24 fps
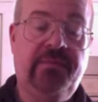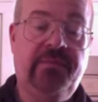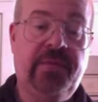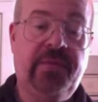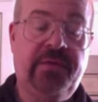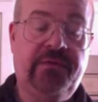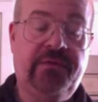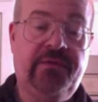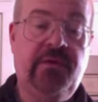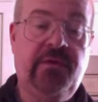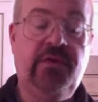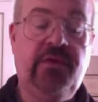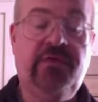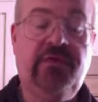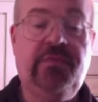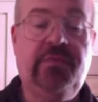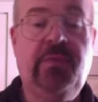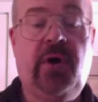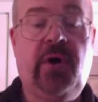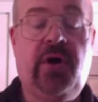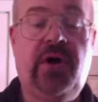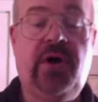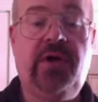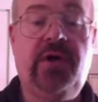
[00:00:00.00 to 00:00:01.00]
first
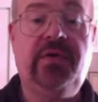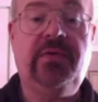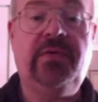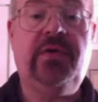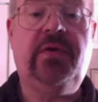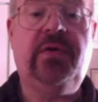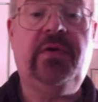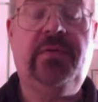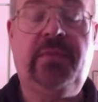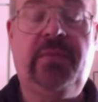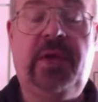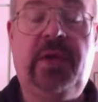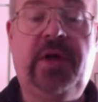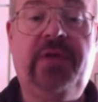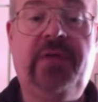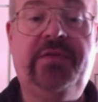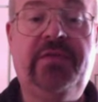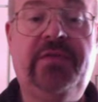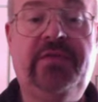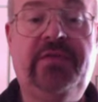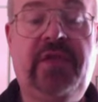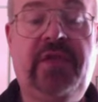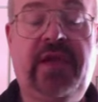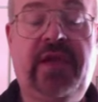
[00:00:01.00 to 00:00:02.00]
part of
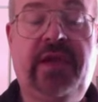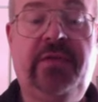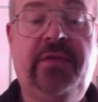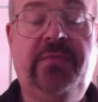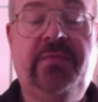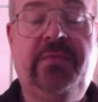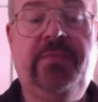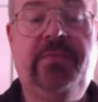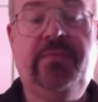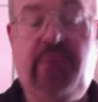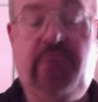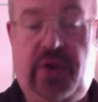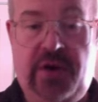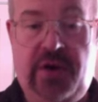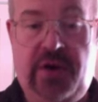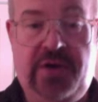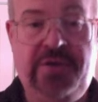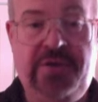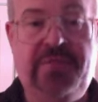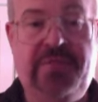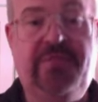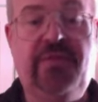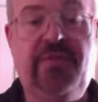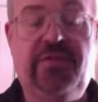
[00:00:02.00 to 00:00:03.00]
the second
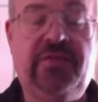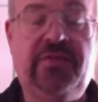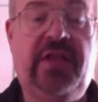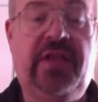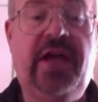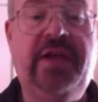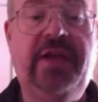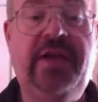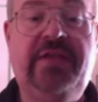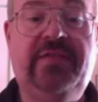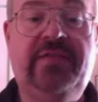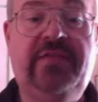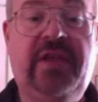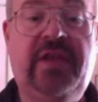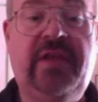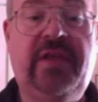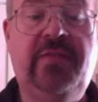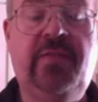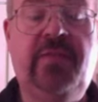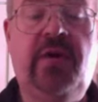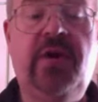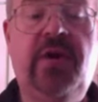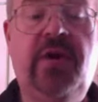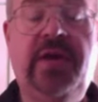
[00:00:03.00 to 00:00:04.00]
part, first line of the
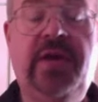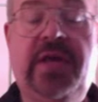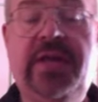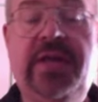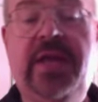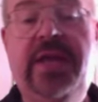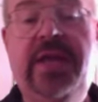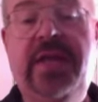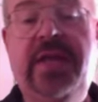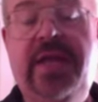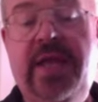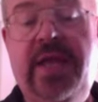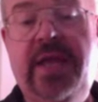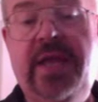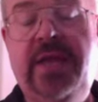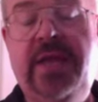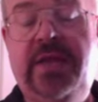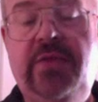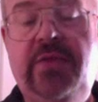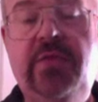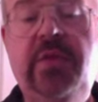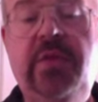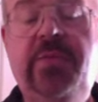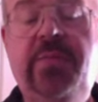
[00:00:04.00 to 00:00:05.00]
second part, and then again
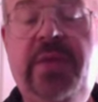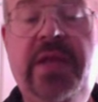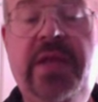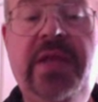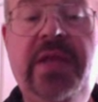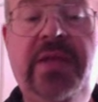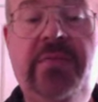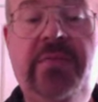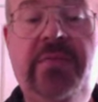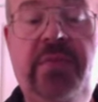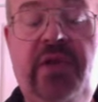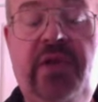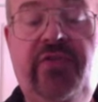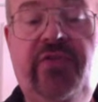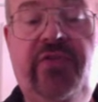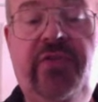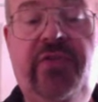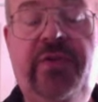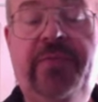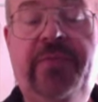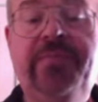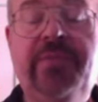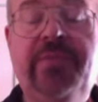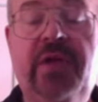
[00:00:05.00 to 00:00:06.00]
in the repeated
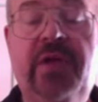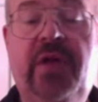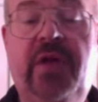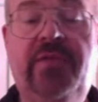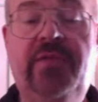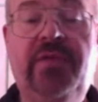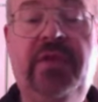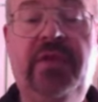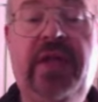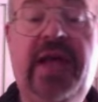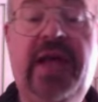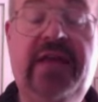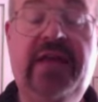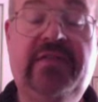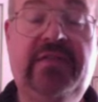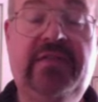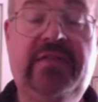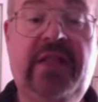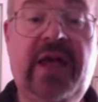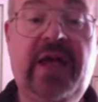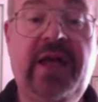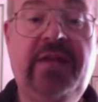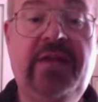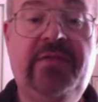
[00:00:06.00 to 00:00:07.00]
measure of the last
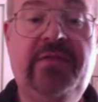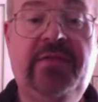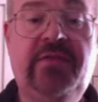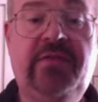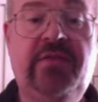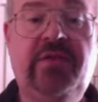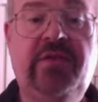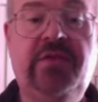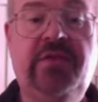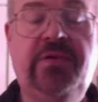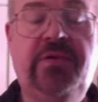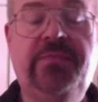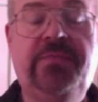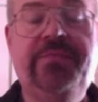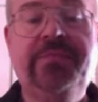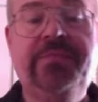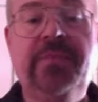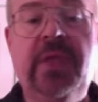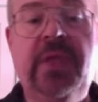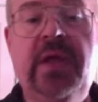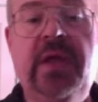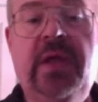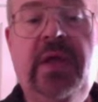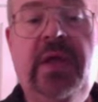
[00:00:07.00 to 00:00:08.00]
line of the tune,
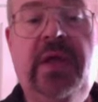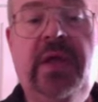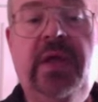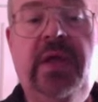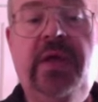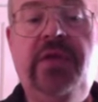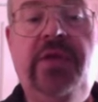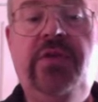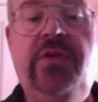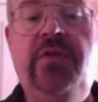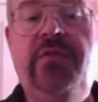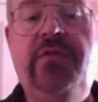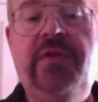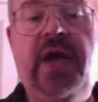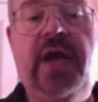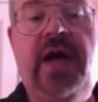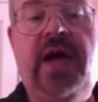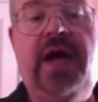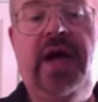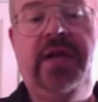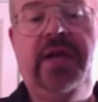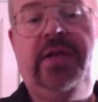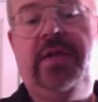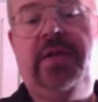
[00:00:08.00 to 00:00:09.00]
you've
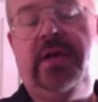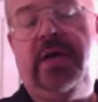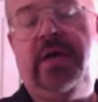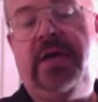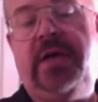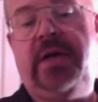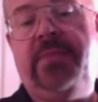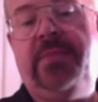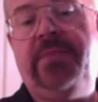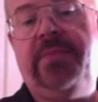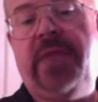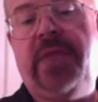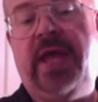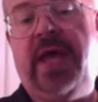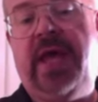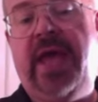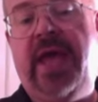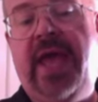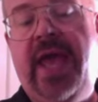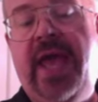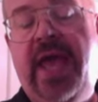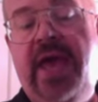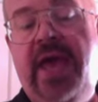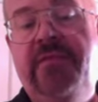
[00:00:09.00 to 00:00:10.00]
got a
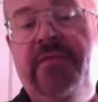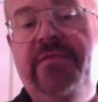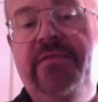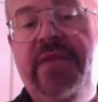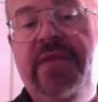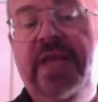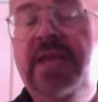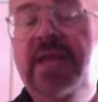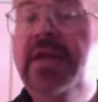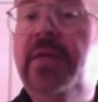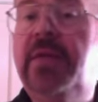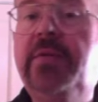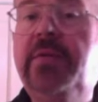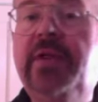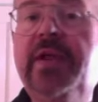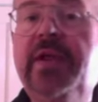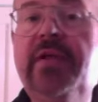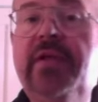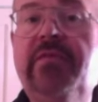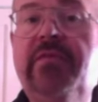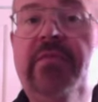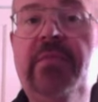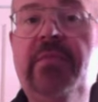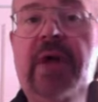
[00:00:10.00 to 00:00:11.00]
half E
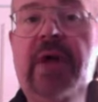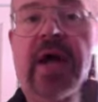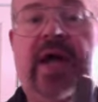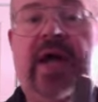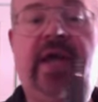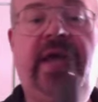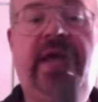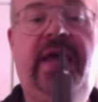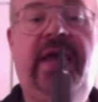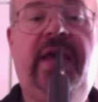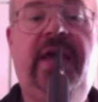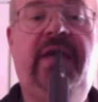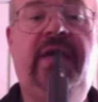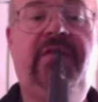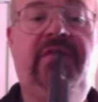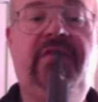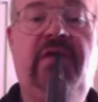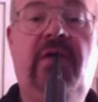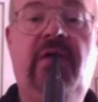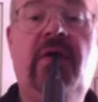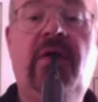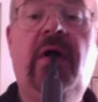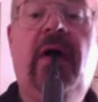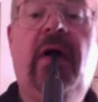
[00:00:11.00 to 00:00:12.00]
doubling from high A. So